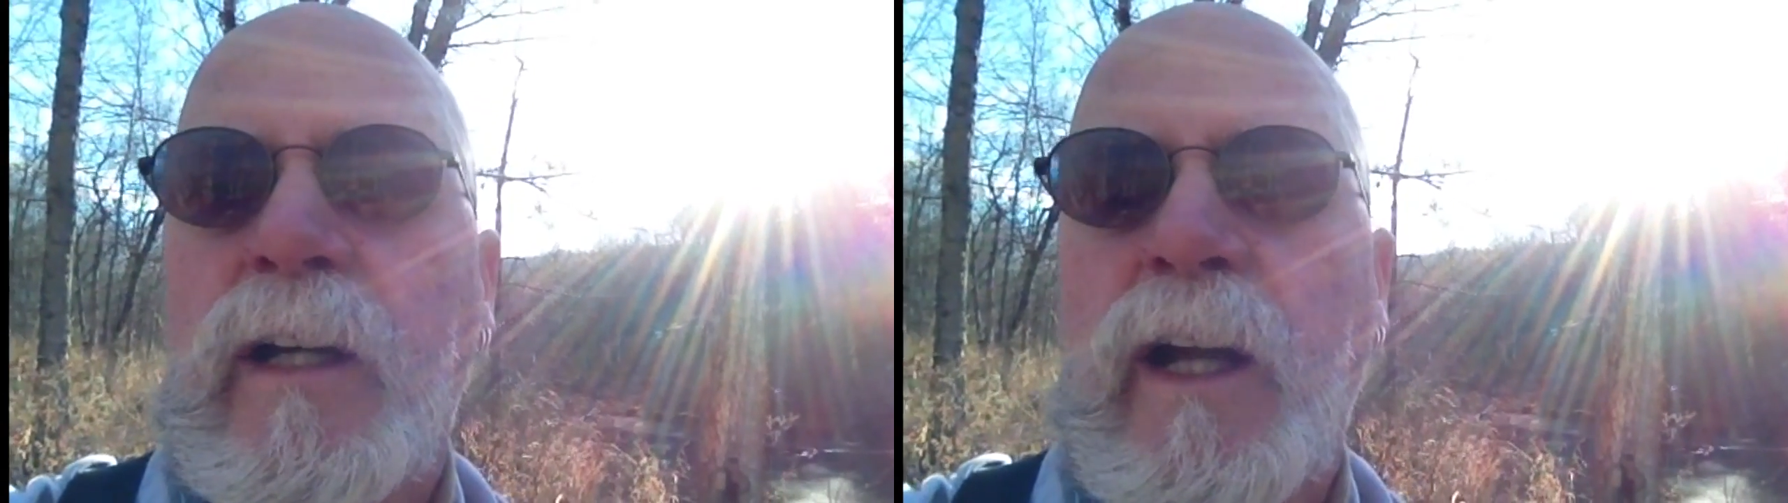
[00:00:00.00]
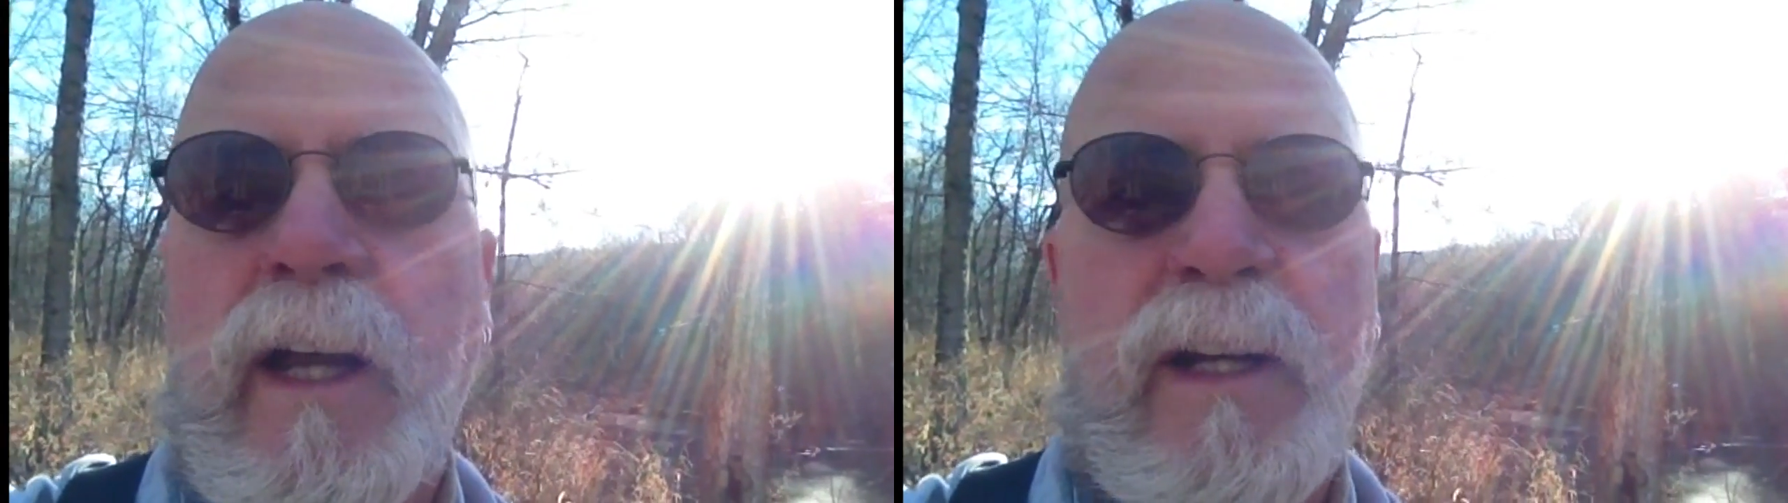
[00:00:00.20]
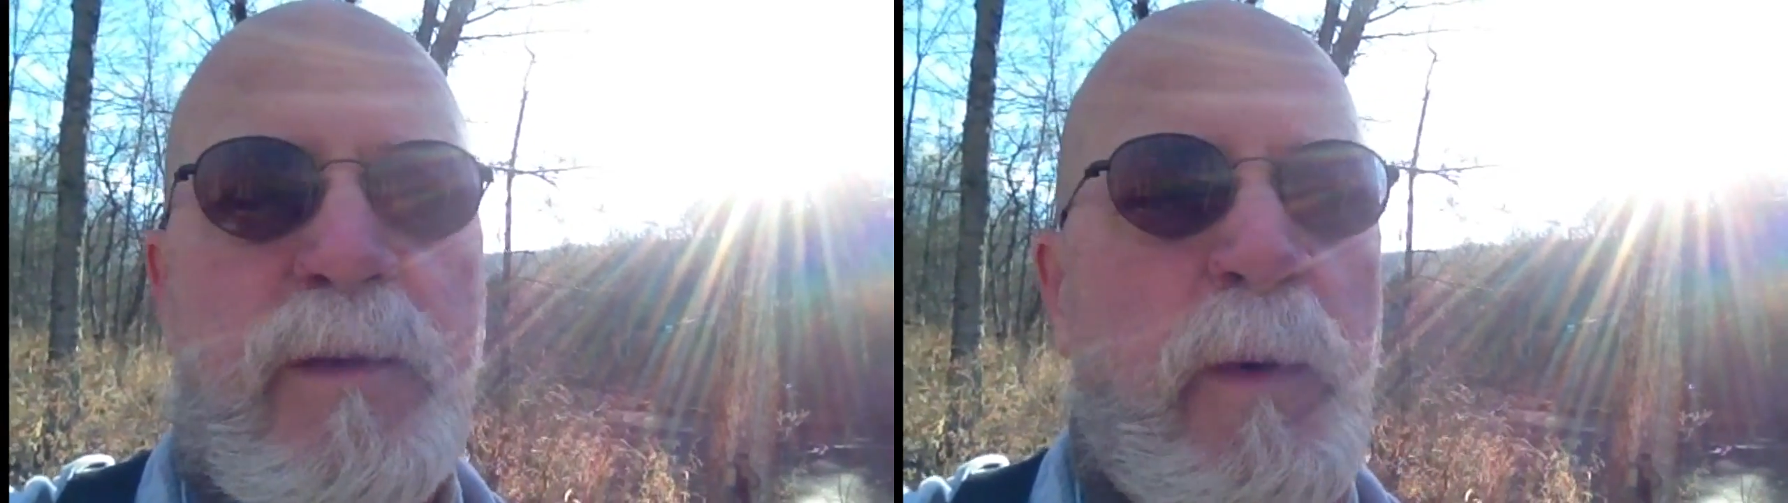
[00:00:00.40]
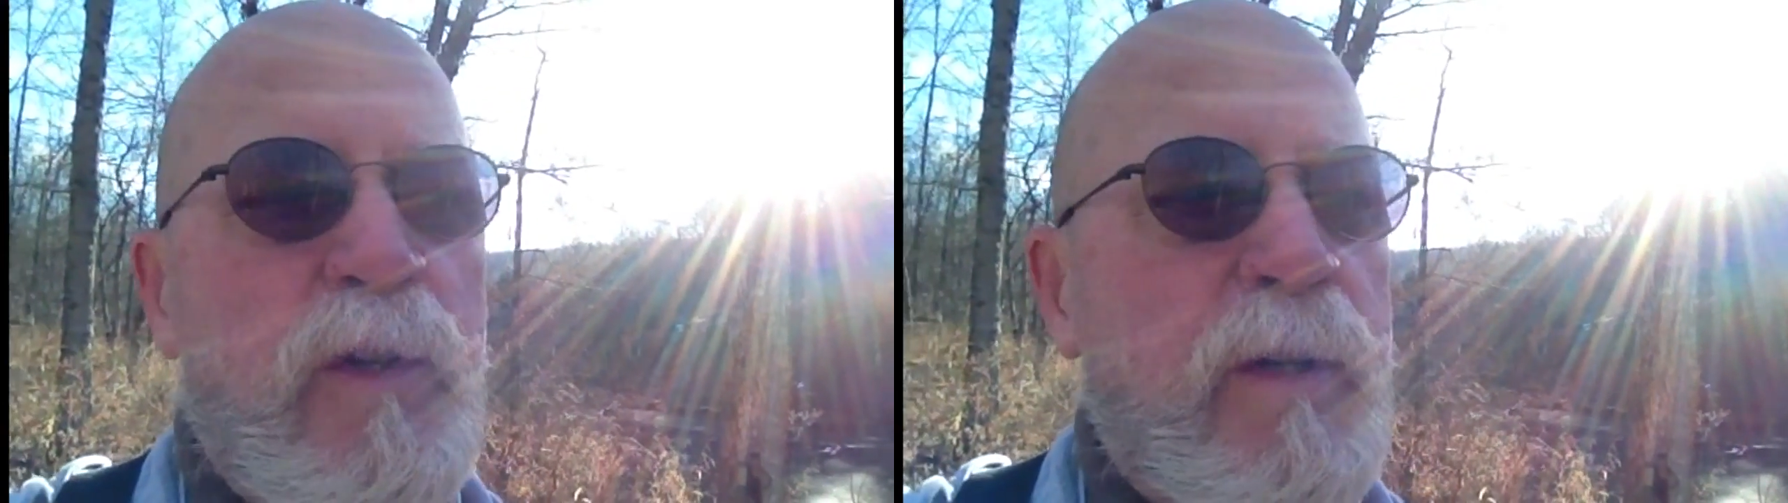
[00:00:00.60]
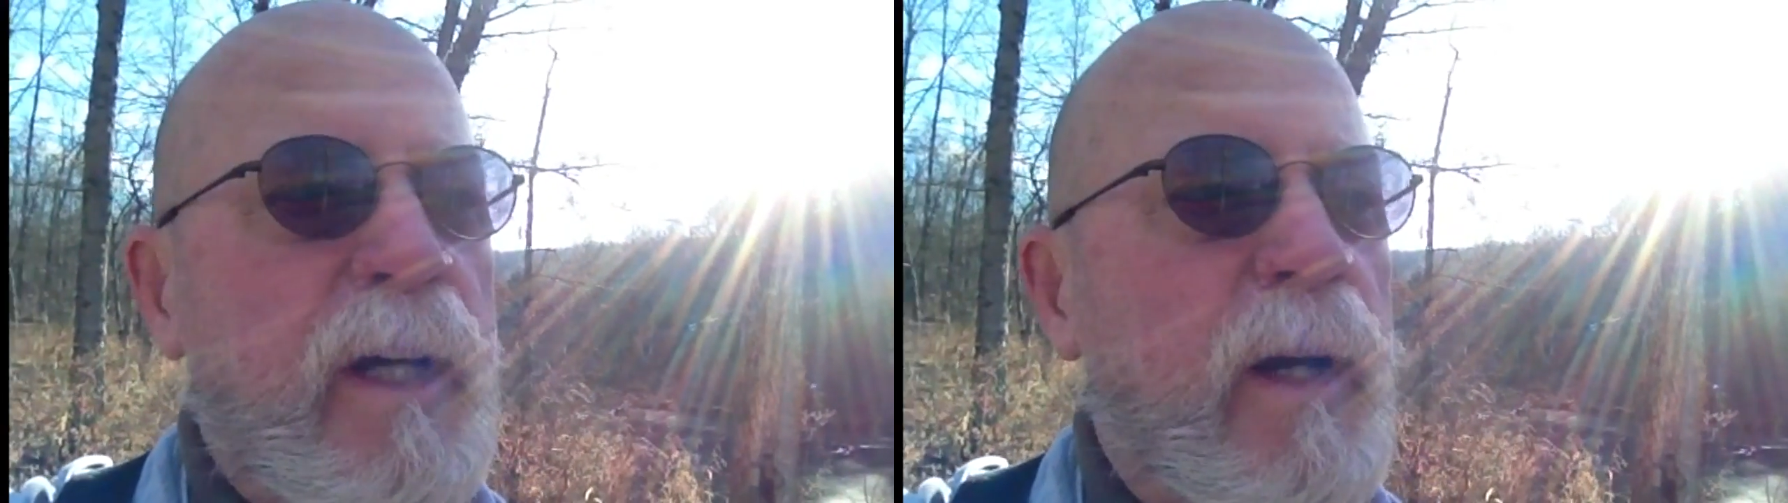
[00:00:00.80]
and it's
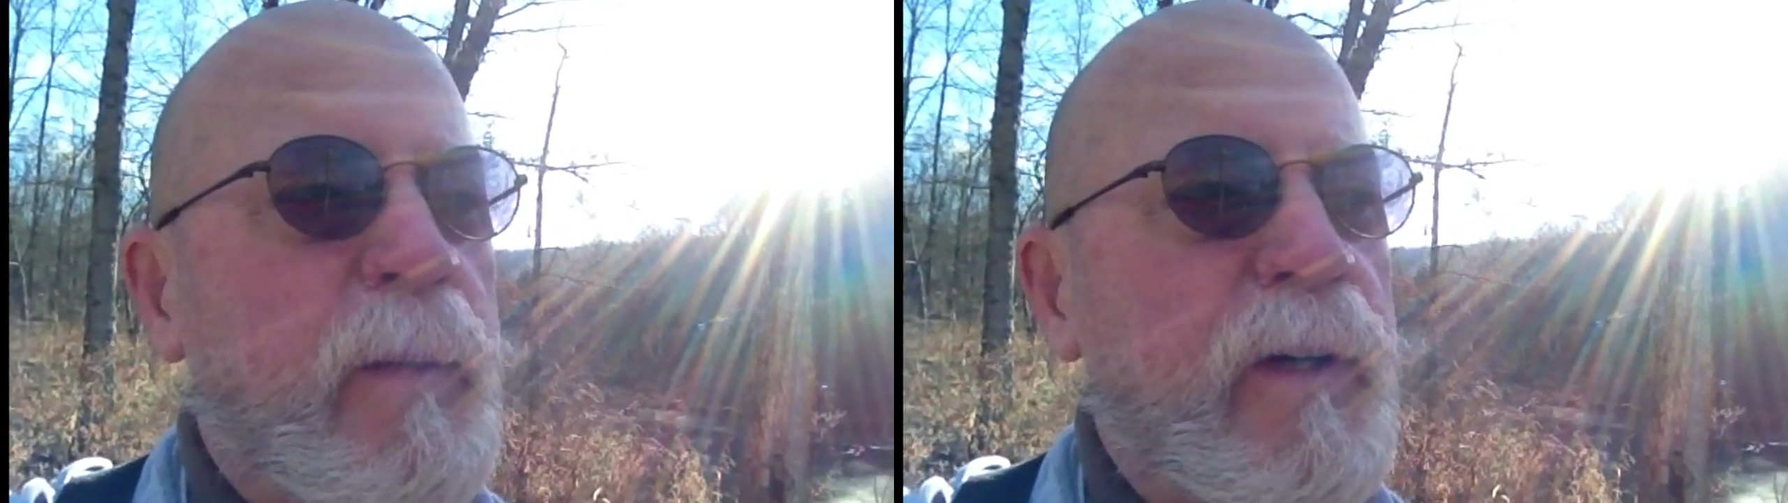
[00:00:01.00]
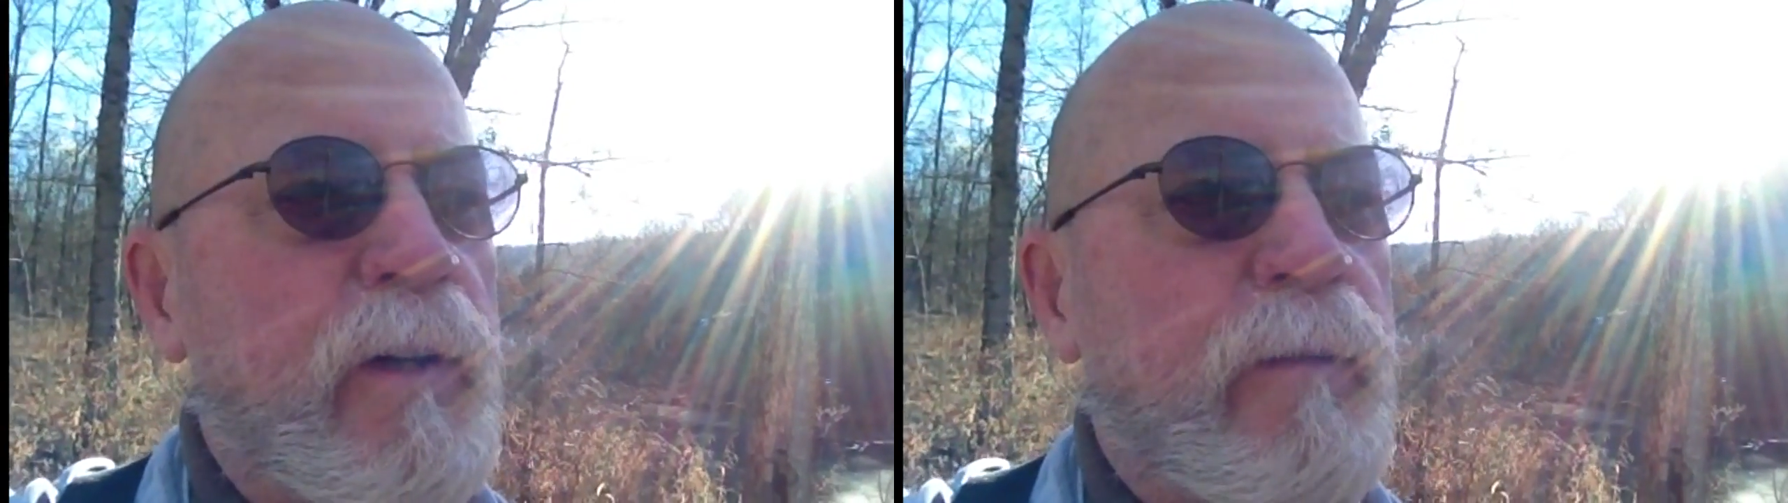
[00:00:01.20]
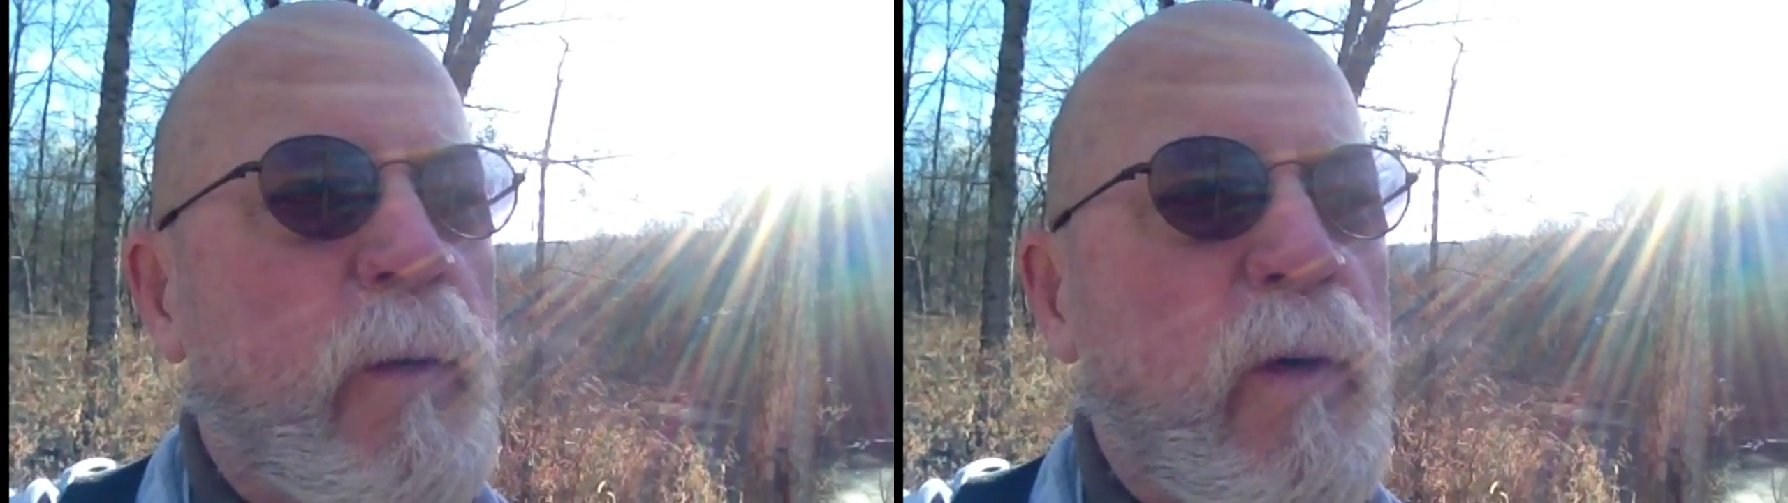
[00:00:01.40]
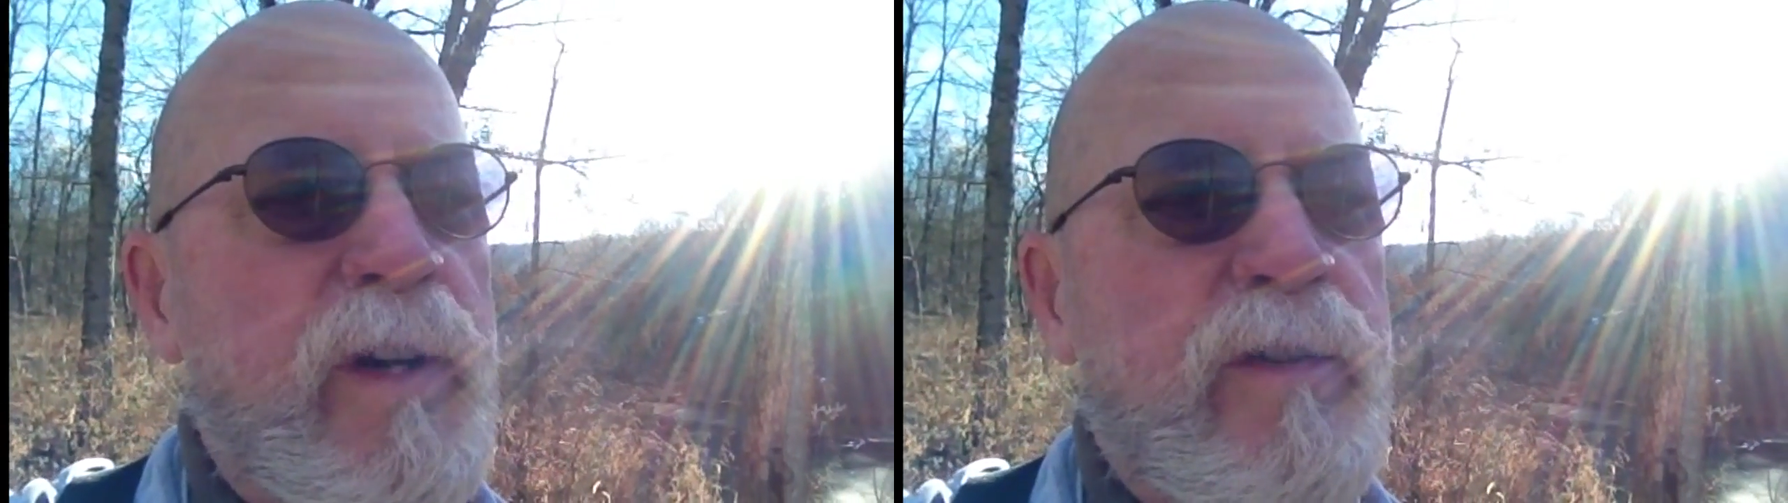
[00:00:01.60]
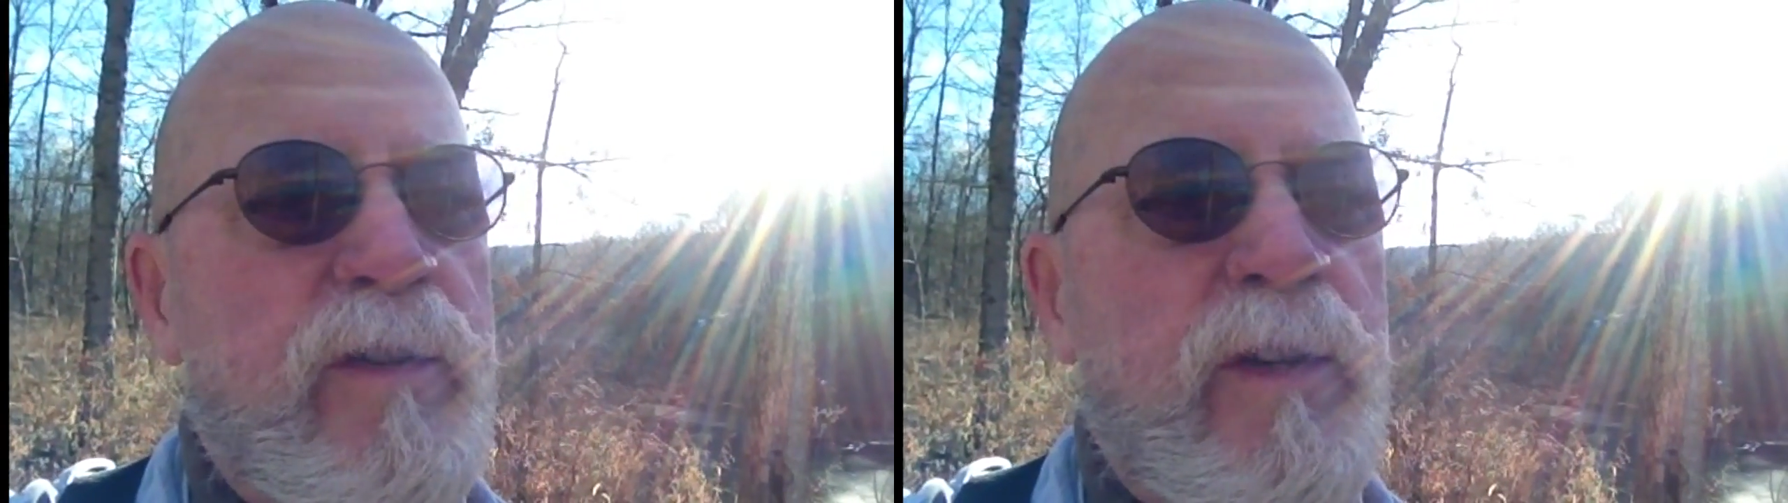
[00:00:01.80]
supposed to get up into the forties or